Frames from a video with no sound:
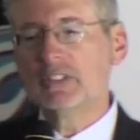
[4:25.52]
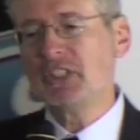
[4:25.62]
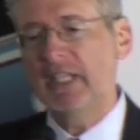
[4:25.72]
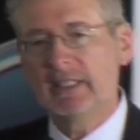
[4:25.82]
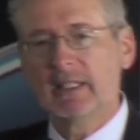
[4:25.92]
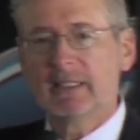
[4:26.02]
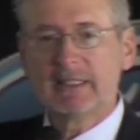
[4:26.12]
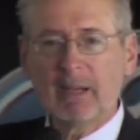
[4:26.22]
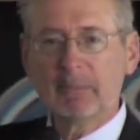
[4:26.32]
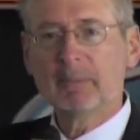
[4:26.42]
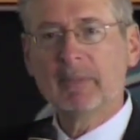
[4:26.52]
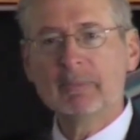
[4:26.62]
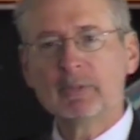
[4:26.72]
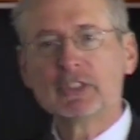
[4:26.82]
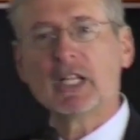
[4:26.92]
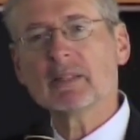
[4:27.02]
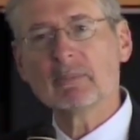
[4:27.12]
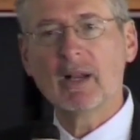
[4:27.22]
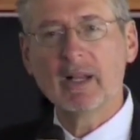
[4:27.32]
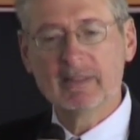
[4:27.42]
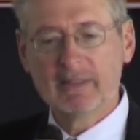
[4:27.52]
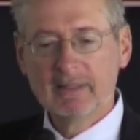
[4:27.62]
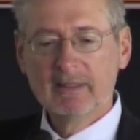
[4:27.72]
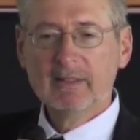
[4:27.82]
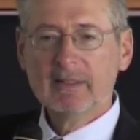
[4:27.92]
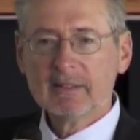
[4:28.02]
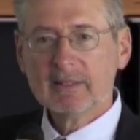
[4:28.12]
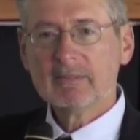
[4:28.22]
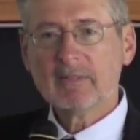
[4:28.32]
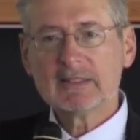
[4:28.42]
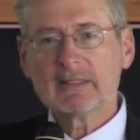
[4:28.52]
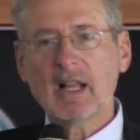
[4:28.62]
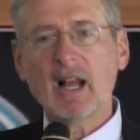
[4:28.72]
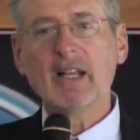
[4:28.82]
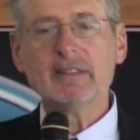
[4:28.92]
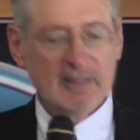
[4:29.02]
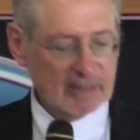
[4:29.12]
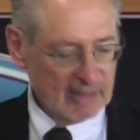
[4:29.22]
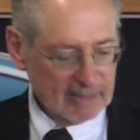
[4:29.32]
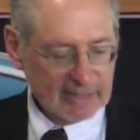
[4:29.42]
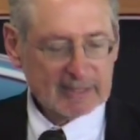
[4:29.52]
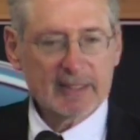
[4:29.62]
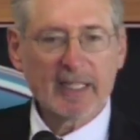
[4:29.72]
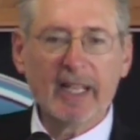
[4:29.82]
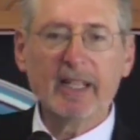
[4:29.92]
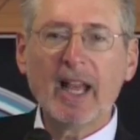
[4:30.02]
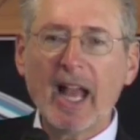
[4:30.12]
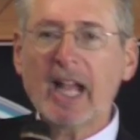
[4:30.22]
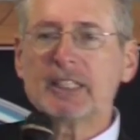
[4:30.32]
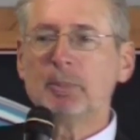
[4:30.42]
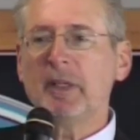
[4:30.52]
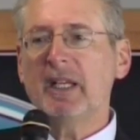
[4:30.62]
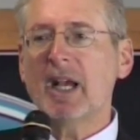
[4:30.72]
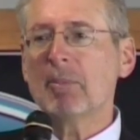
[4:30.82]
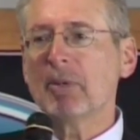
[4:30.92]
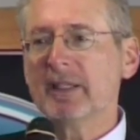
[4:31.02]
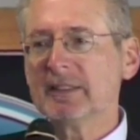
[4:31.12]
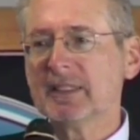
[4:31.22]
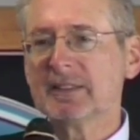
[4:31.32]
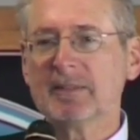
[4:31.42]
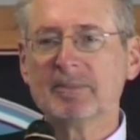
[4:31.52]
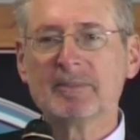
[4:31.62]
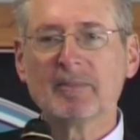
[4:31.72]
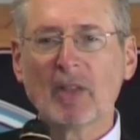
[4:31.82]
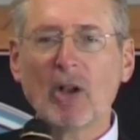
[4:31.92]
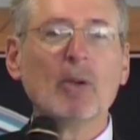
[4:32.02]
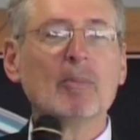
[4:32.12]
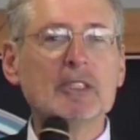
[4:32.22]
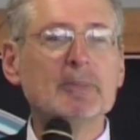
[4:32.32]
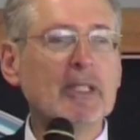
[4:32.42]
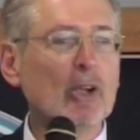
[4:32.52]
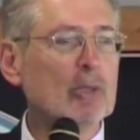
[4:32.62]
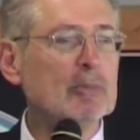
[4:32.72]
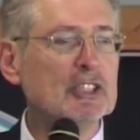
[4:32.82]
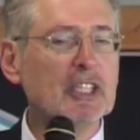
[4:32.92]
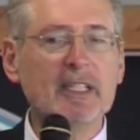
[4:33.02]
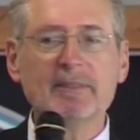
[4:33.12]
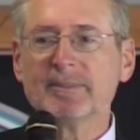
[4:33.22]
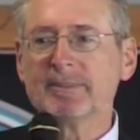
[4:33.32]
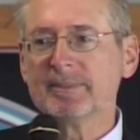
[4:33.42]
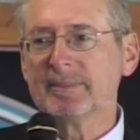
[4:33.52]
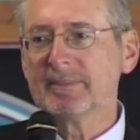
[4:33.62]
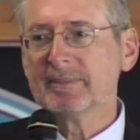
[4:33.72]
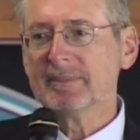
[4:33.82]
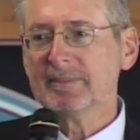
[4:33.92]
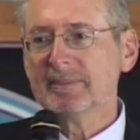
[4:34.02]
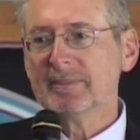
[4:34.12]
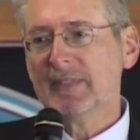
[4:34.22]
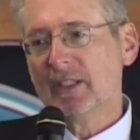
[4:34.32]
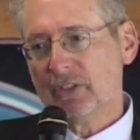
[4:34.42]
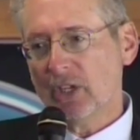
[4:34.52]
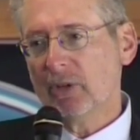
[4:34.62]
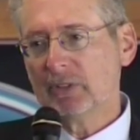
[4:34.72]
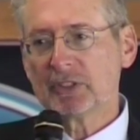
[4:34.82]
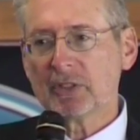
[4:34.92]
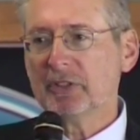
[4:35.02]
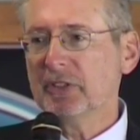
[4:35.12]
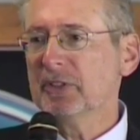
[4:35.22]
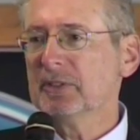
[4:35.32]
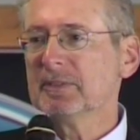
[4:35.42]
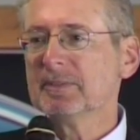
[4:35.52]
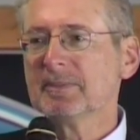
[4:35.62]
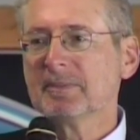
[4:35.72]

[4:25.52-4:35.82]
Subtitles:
machine that is helping me project my slides, this is a XP operating system. Oh, it must be an old machine. No, it's sort of new.